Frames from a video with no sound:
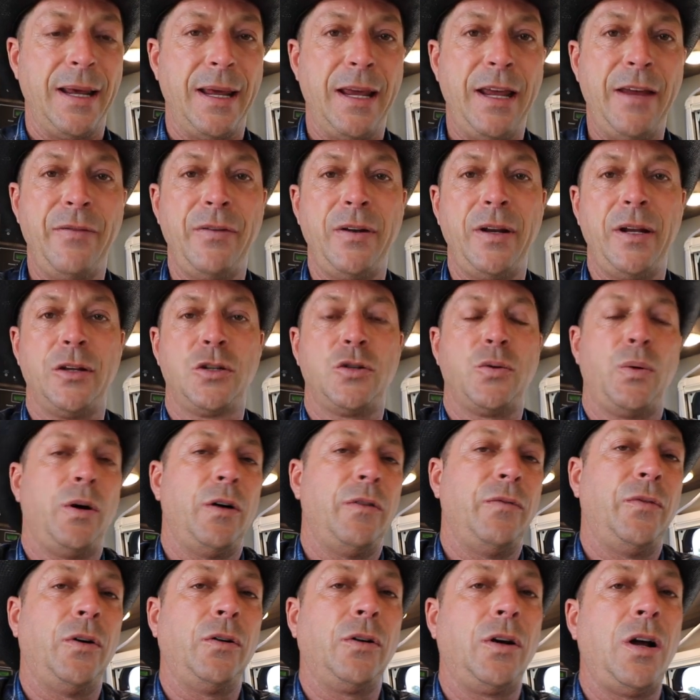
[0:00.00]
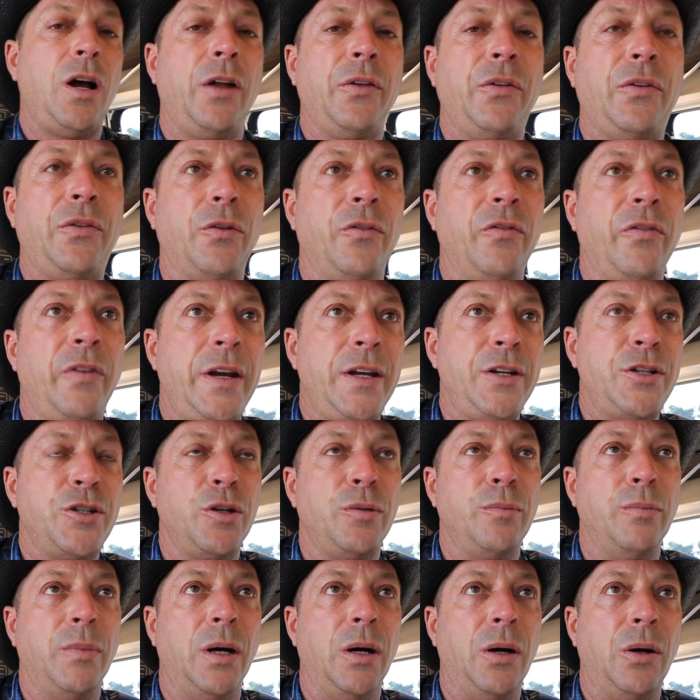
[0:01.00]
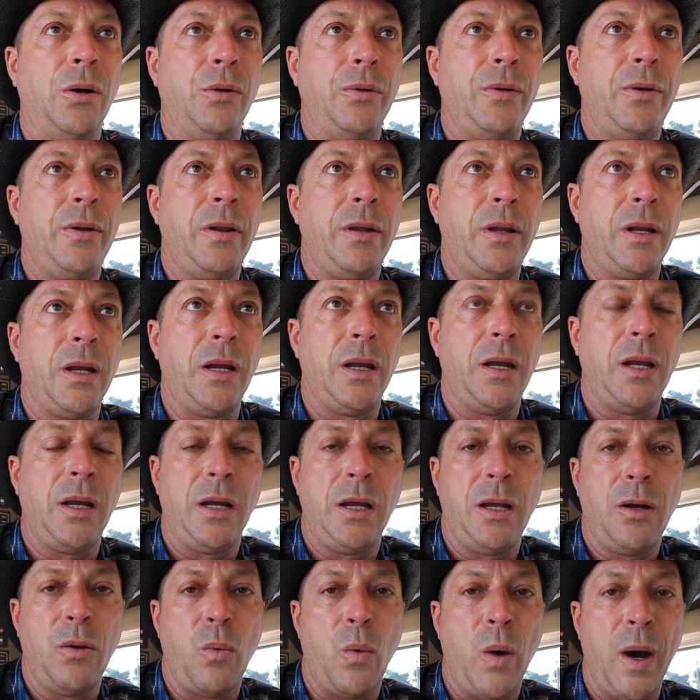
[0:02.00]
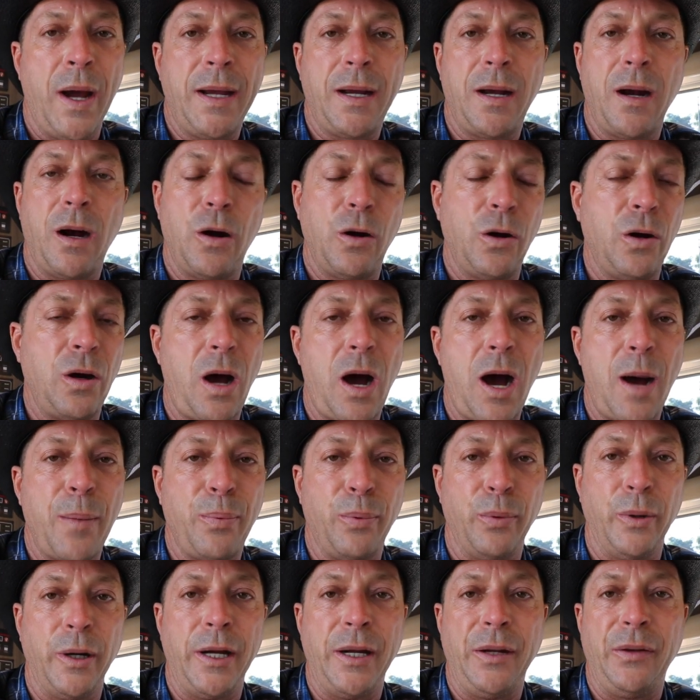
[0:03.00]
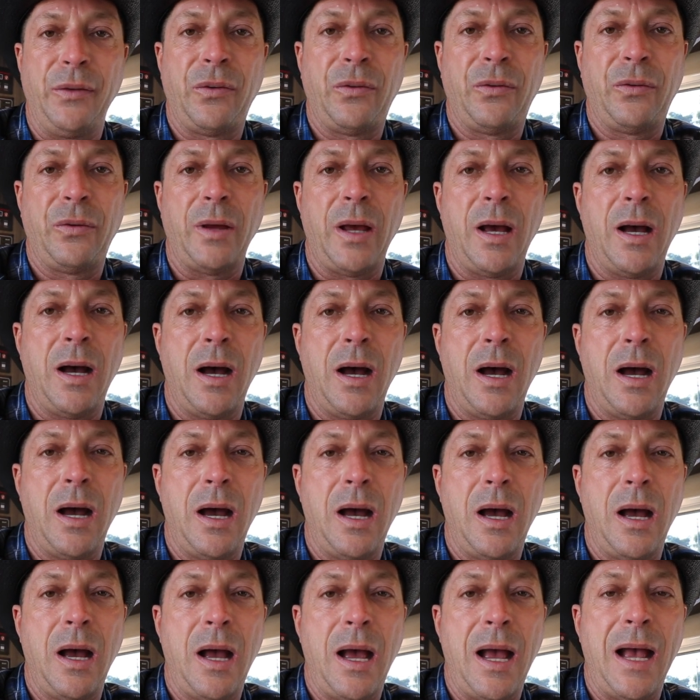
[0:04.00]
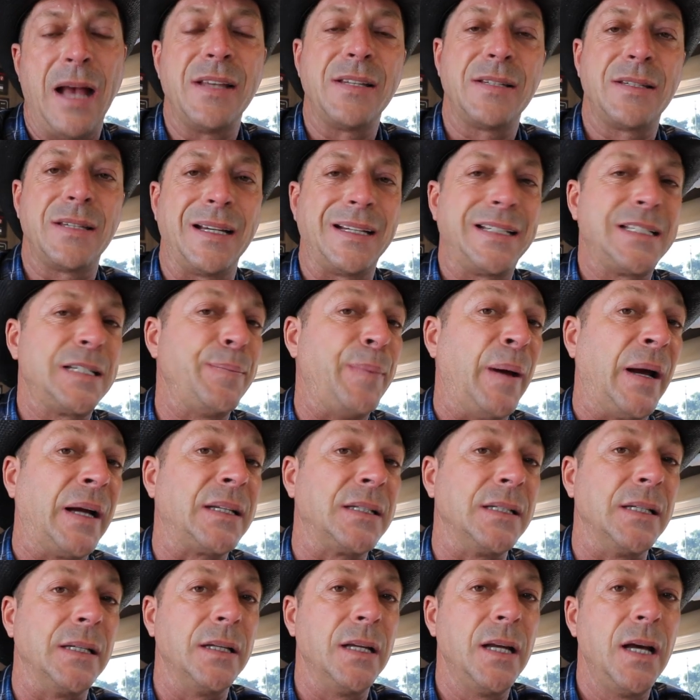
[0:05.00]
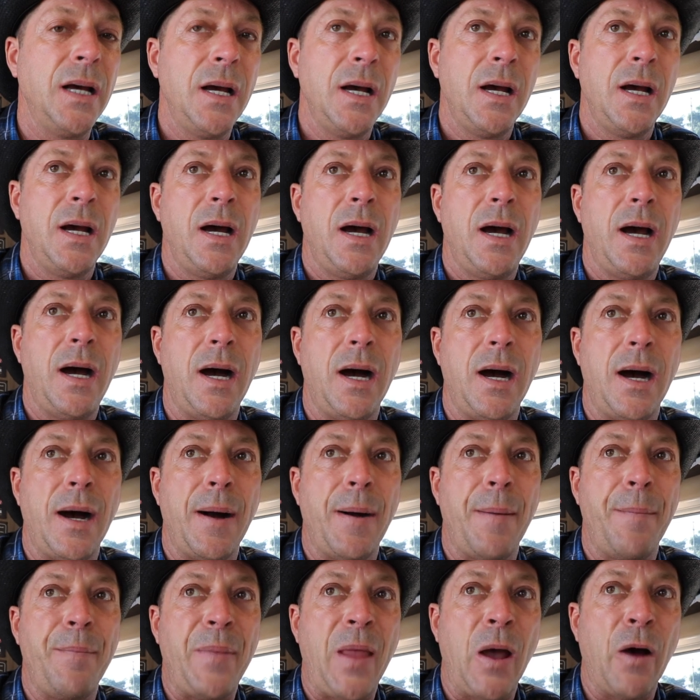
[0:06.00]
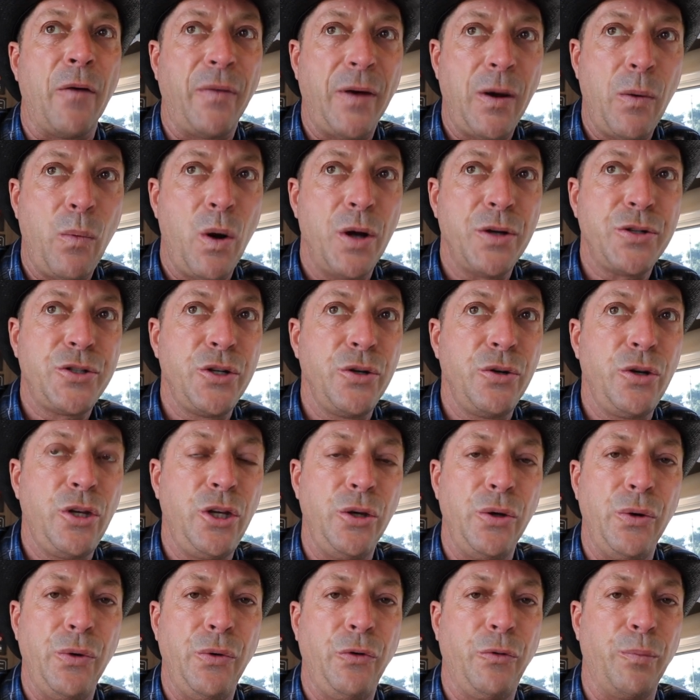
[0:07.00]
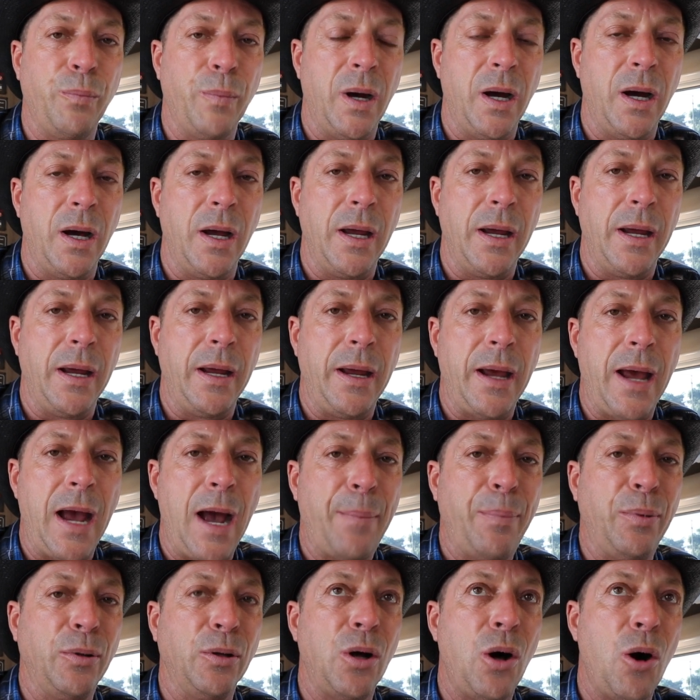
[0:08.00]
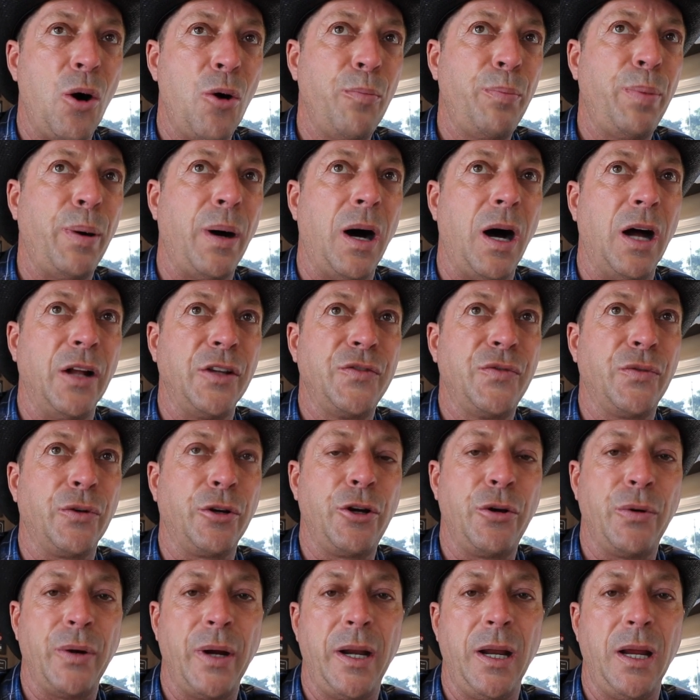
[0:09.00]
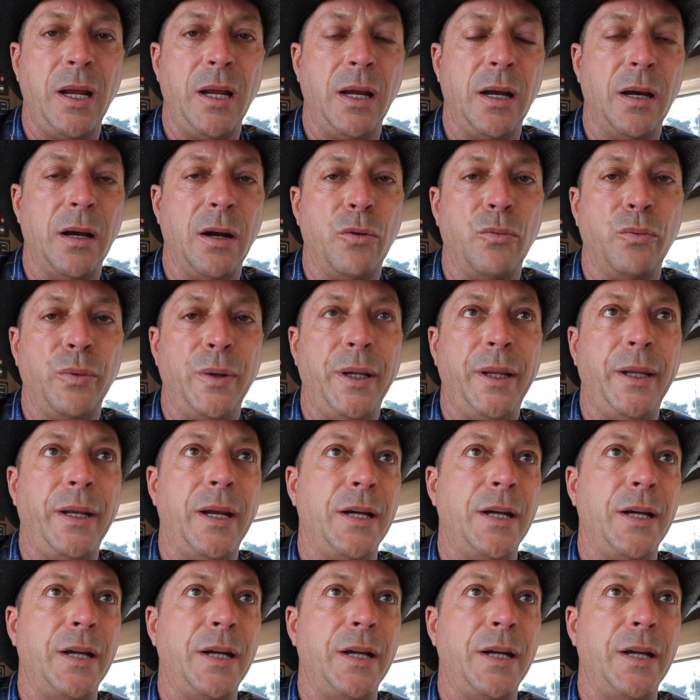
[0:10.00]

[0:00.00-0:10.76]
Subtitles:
even in 12 volt conservation mode, the Winegard operates as expected. Now if I want to use my Apple HomePods for creating a really